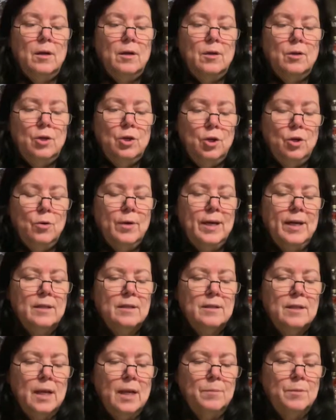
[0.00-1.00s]
you can
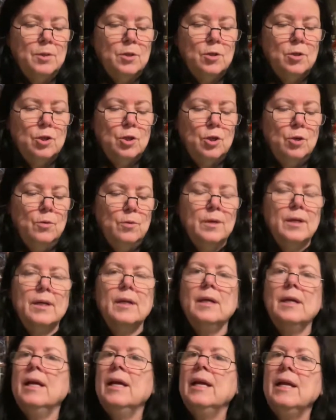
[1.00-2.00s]
substitute
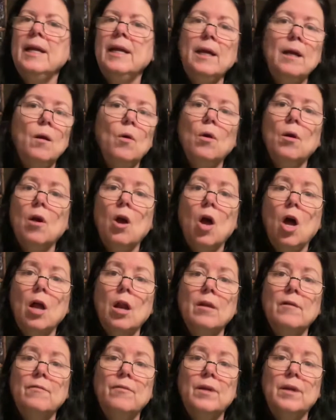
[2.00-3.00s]
any or all
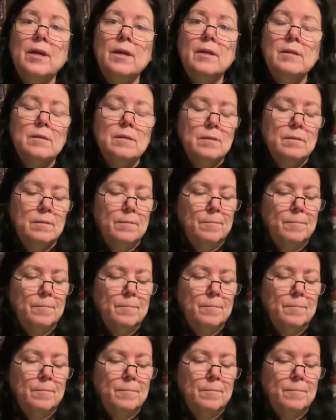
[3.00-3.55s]
of these.